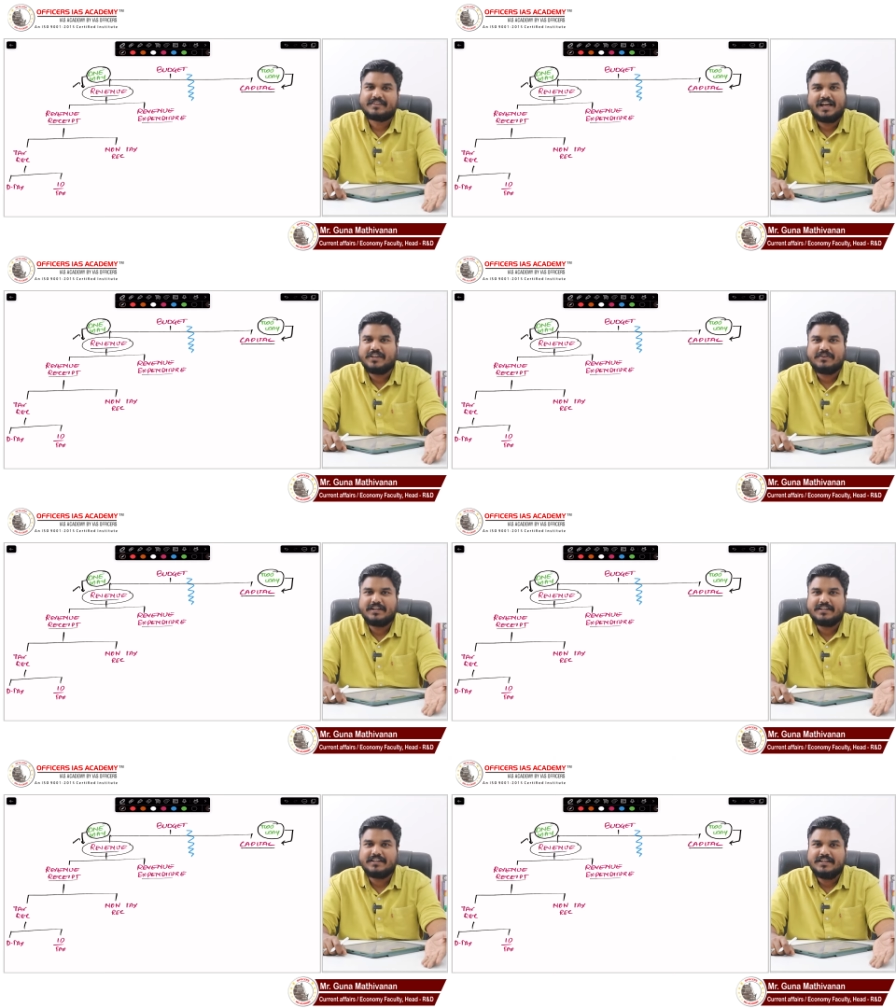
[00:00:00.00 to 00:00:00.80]
Are you
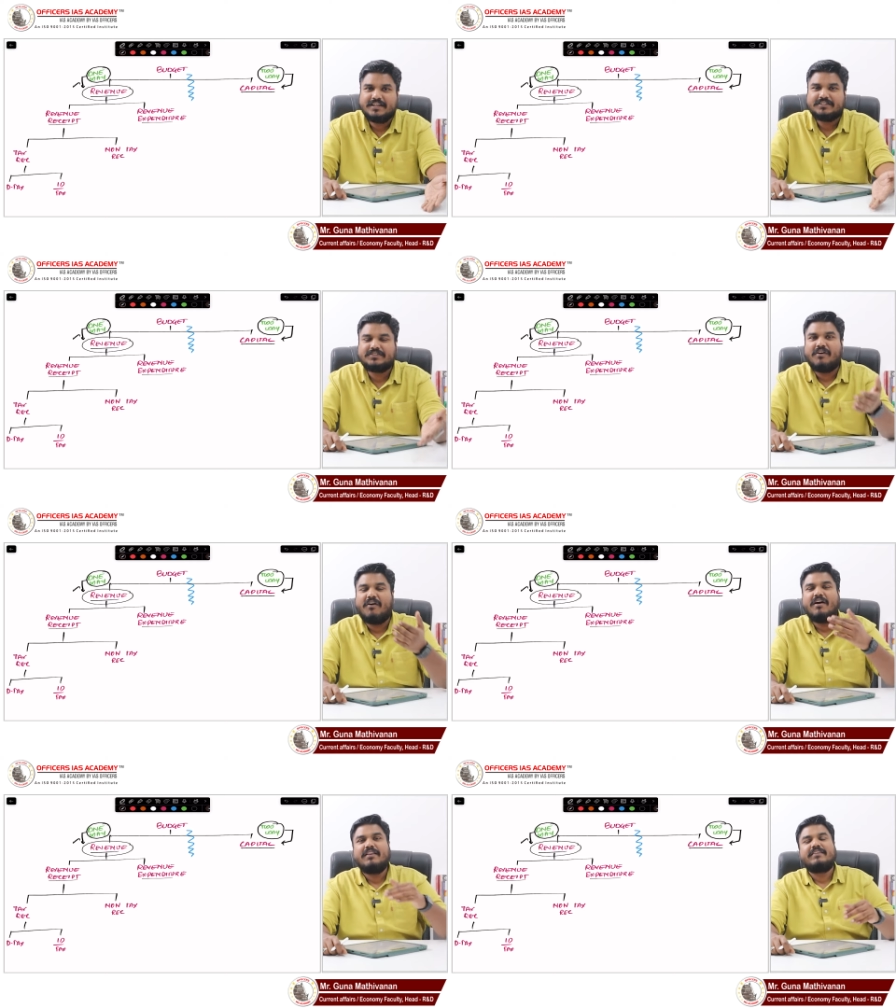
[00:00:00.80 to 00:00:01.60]
clear? So
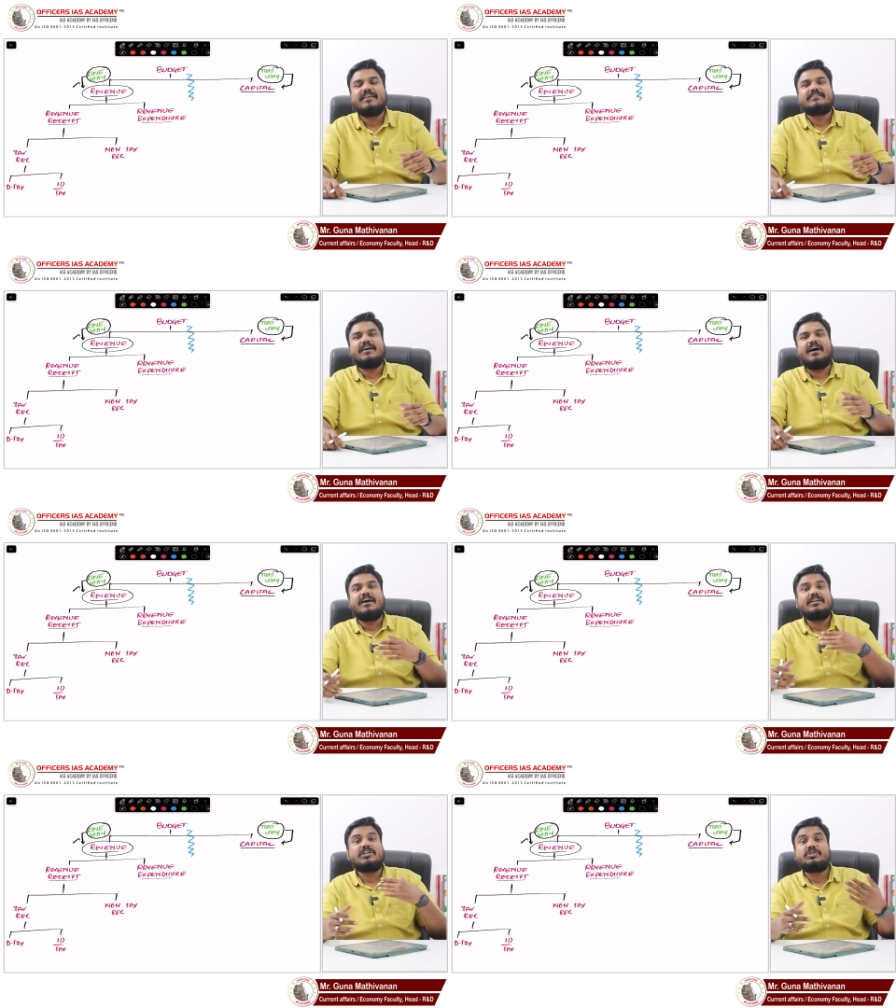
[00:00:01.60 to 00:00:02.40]
all these
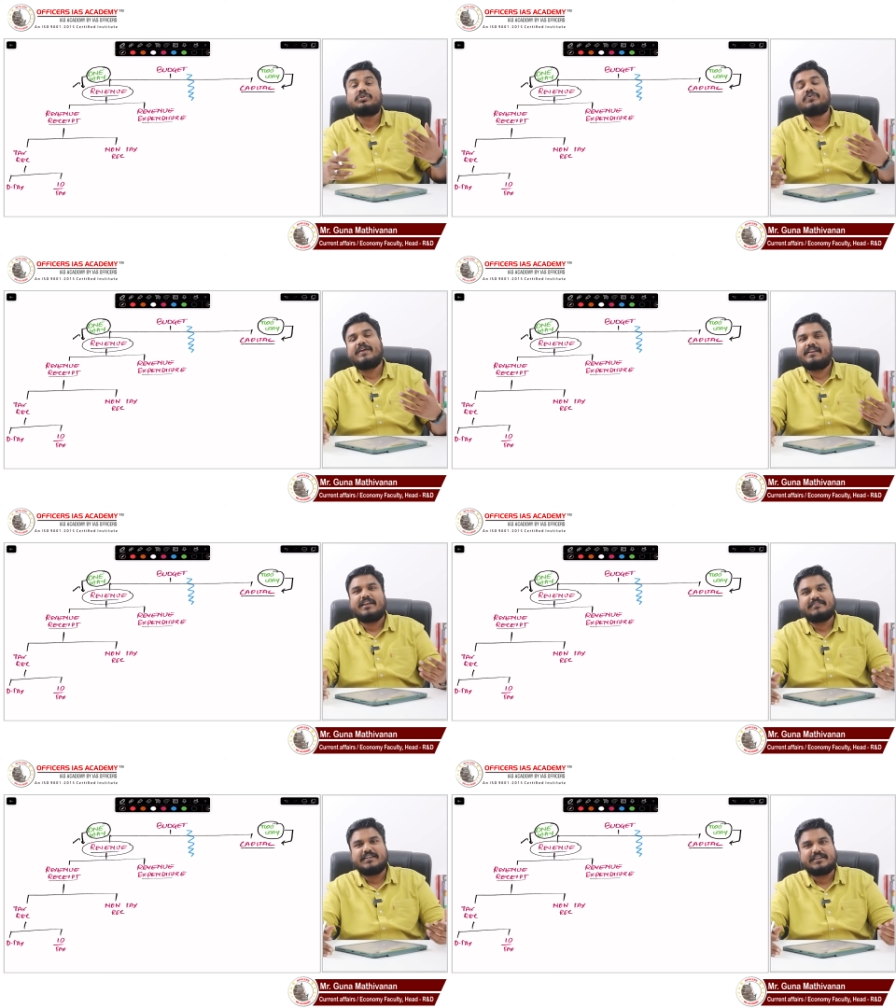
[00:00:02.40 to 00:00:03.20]
are two-way
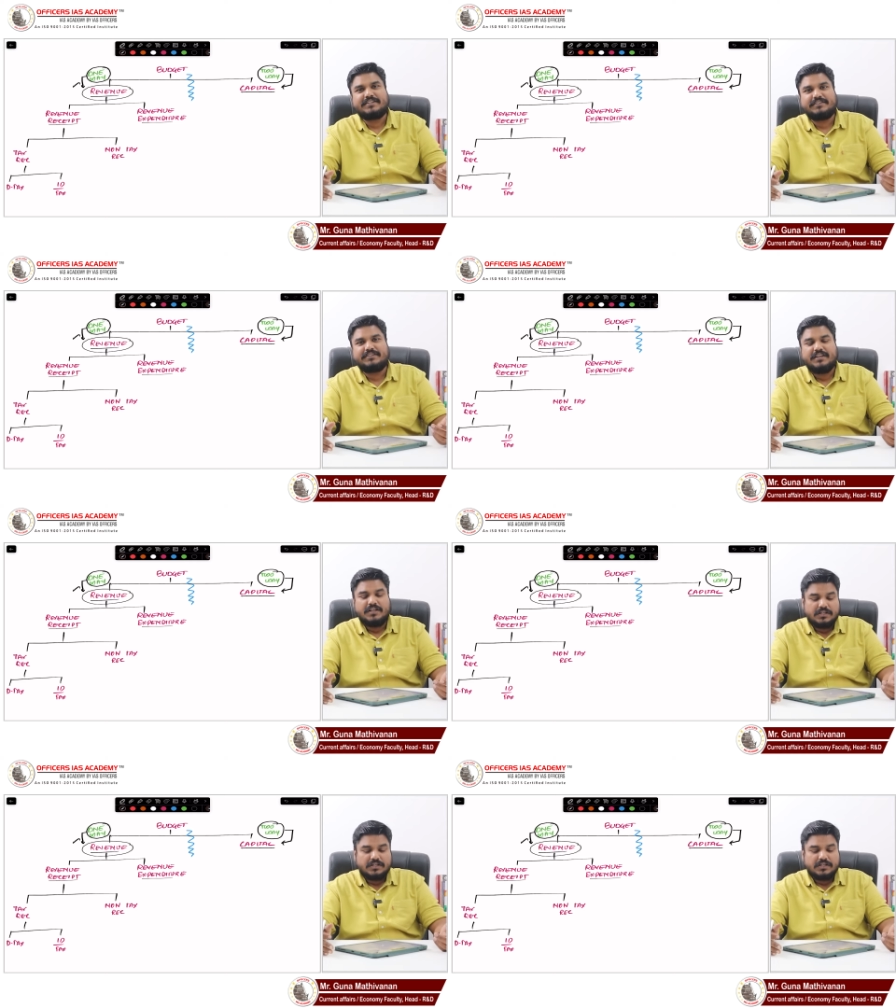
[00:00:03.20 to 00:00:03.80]
transactions.